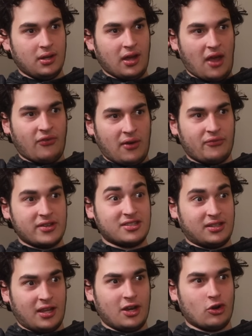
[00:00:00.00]
if I
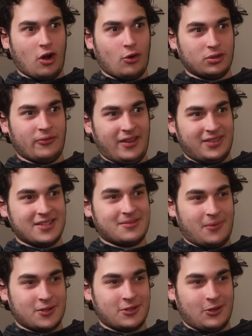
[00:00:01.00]
invested a year ago, I would have had this
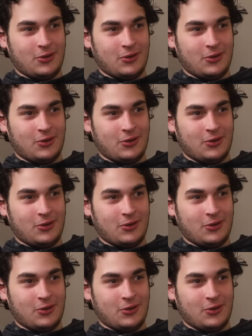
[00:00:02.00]
much, you know?